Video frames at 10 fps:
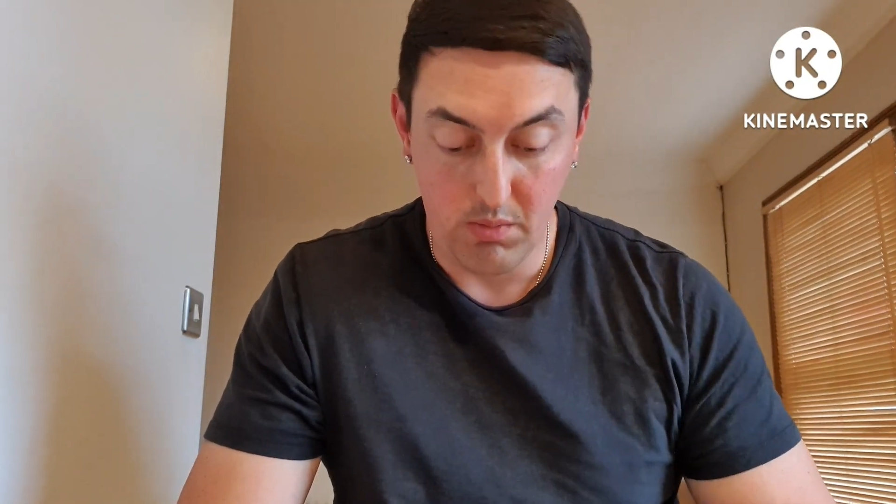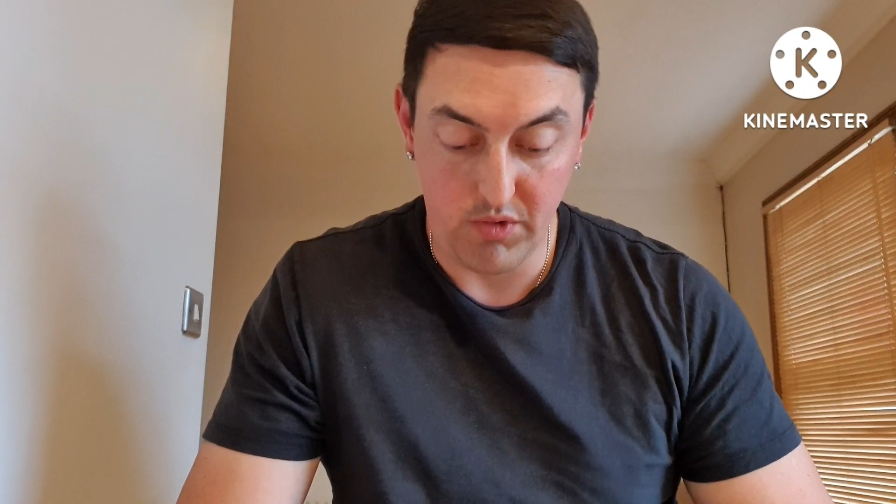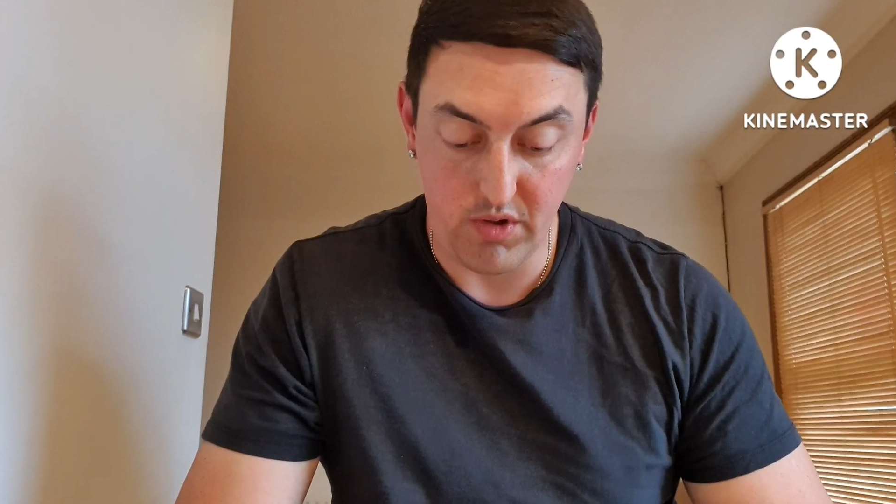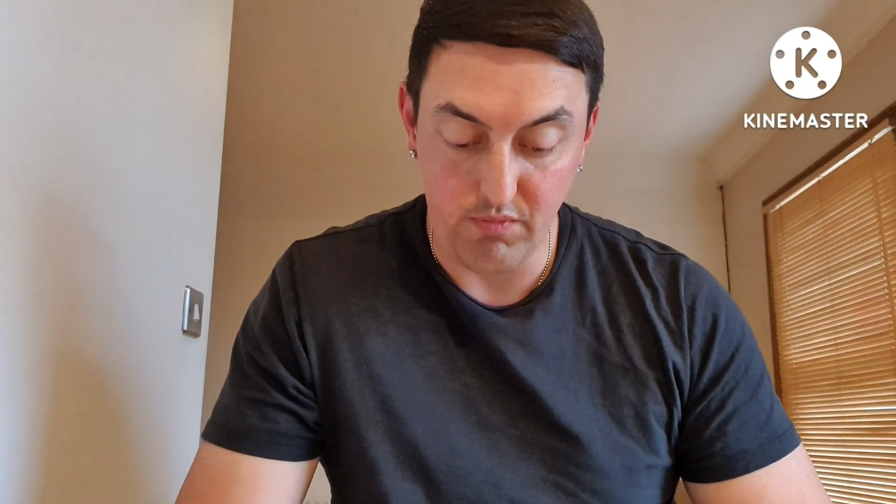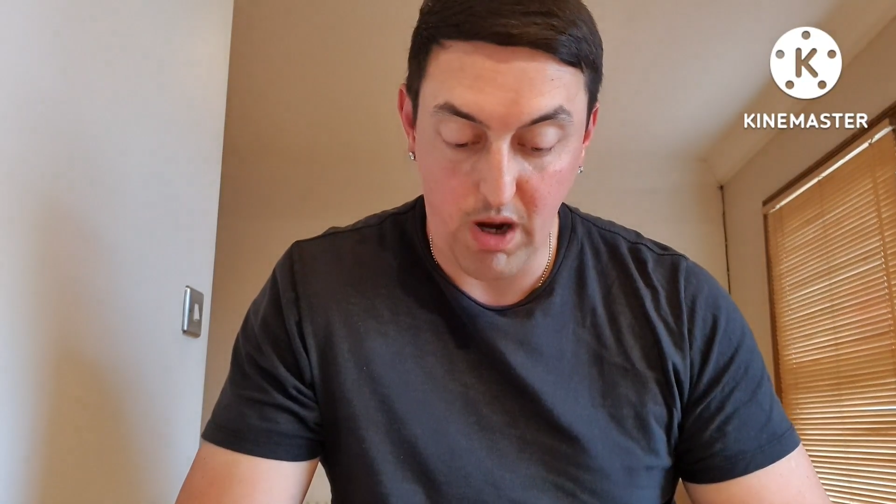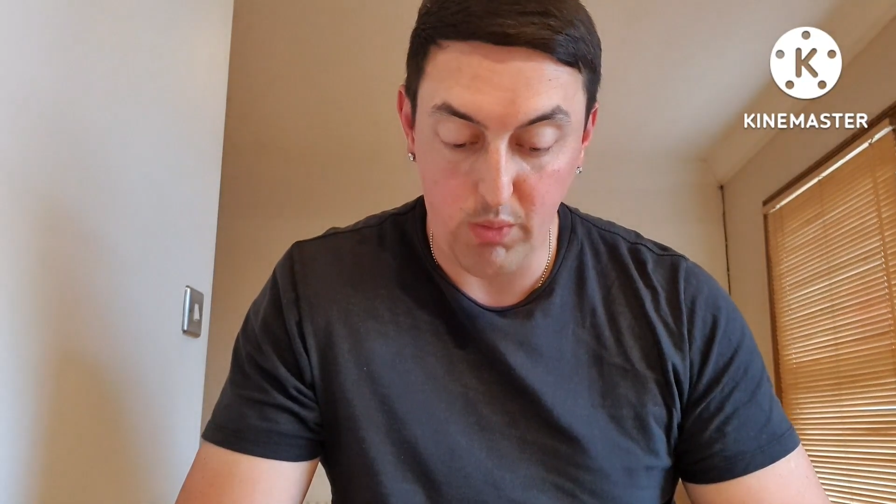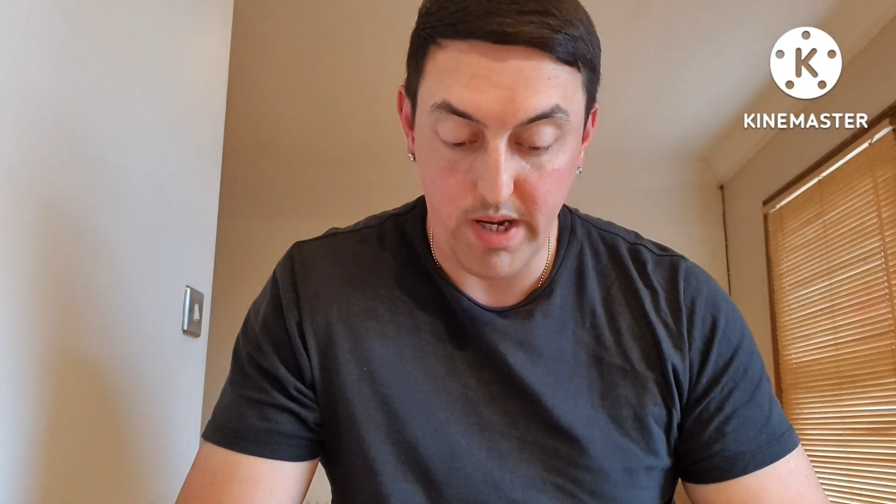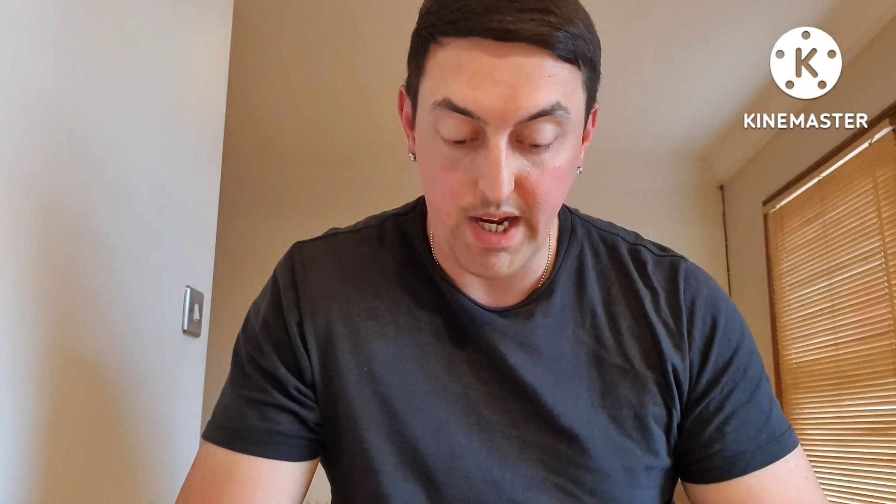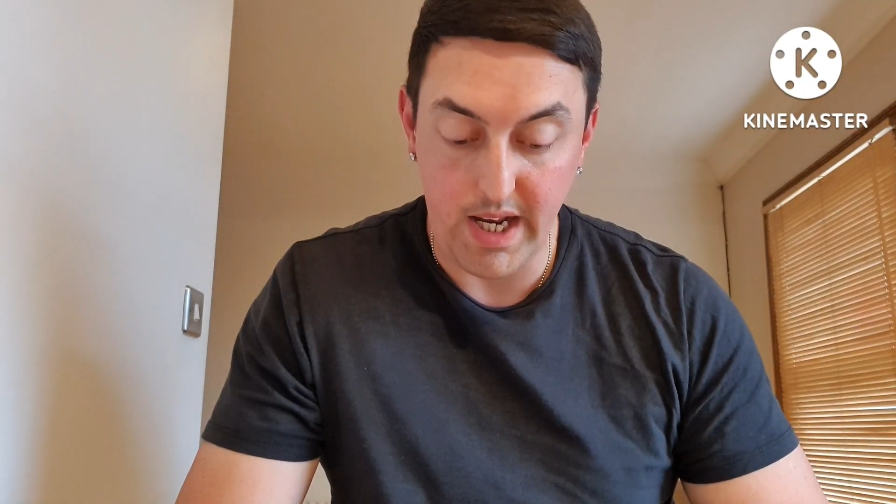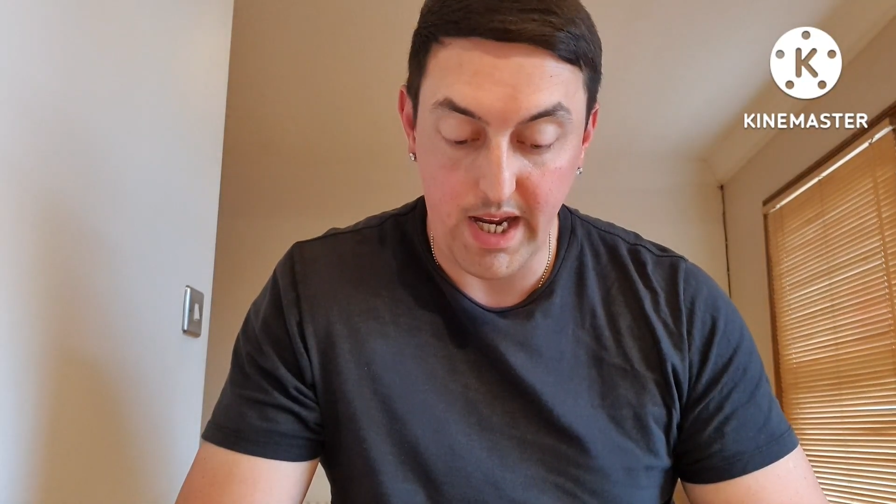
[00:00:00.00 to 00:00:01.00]
was in round
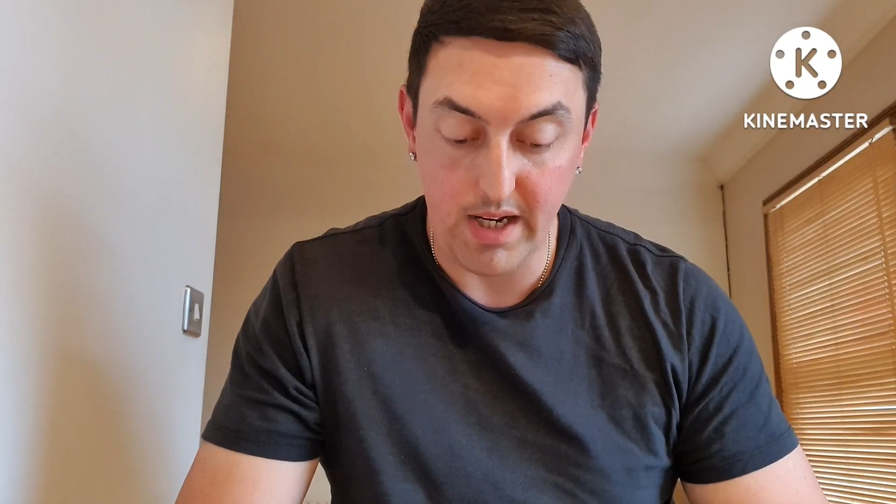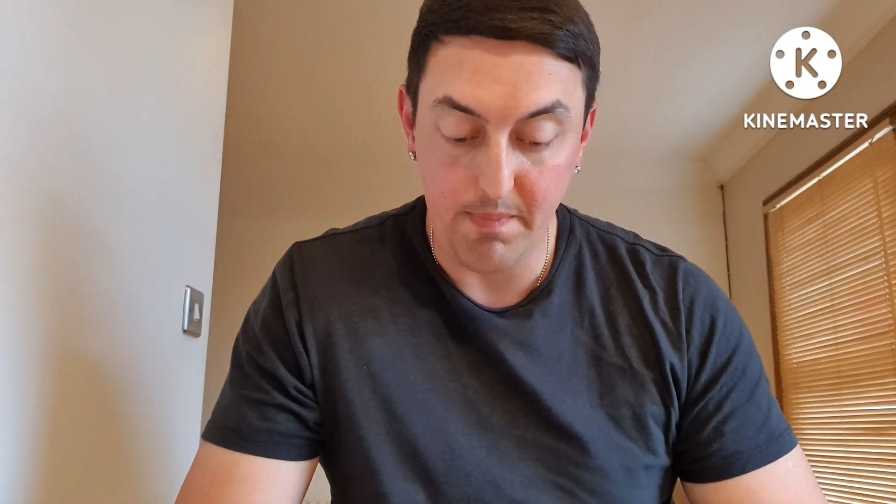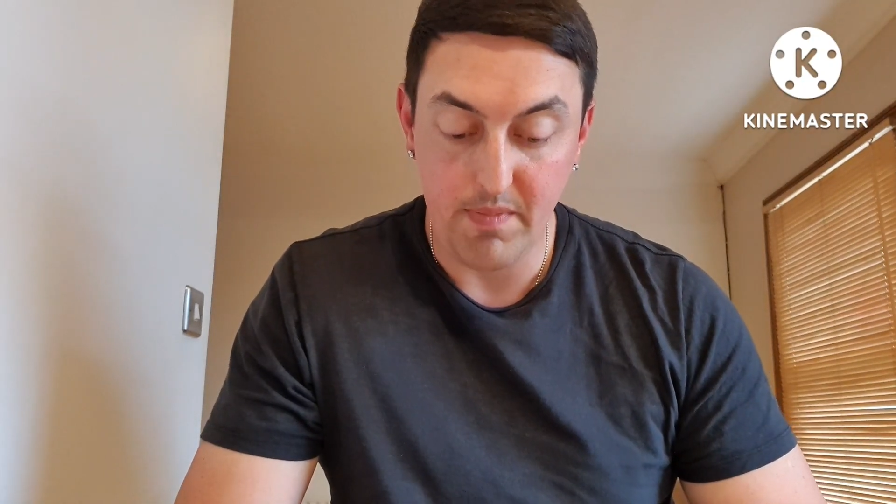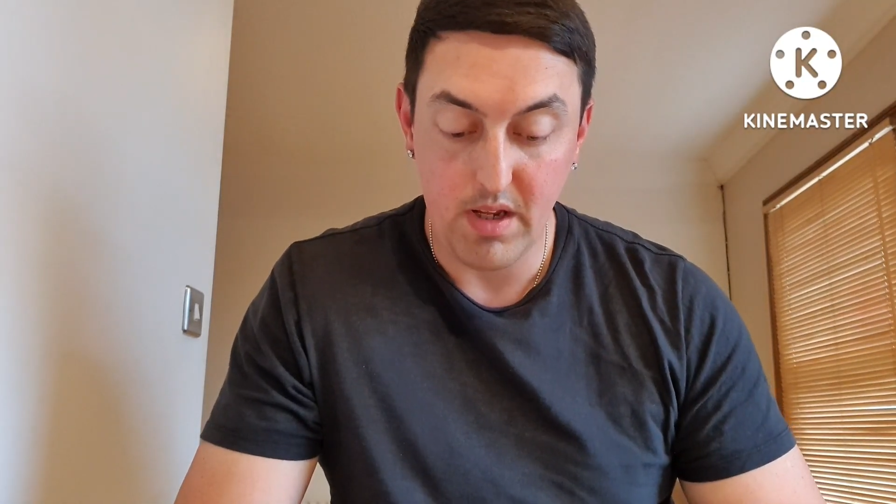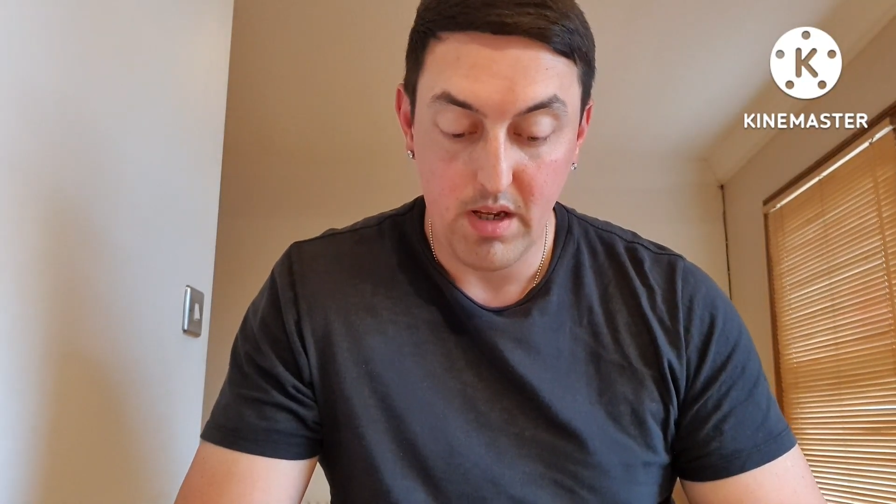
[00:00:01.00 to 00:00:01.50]
18,